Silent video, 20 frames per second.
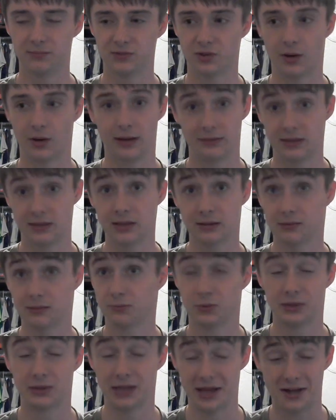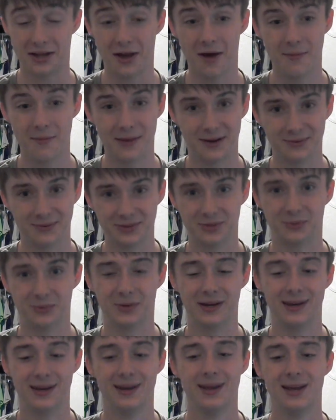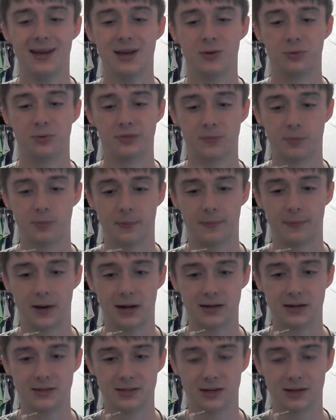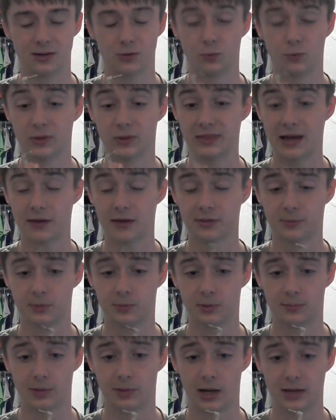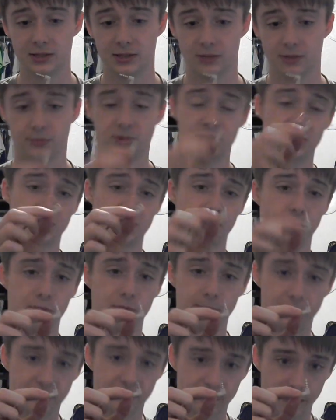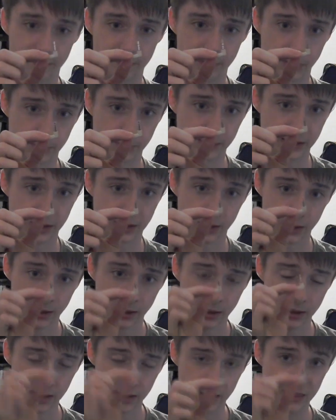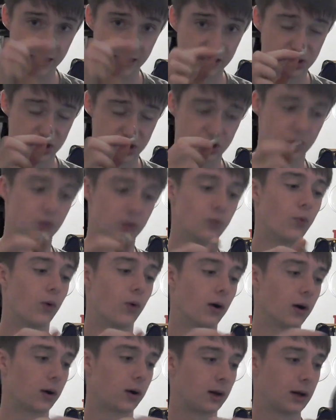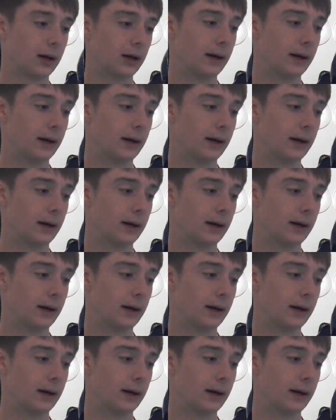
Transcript: I think when they come out with the one with the proprietary, without the proprietary, with just 3.5 millimeter, this should work.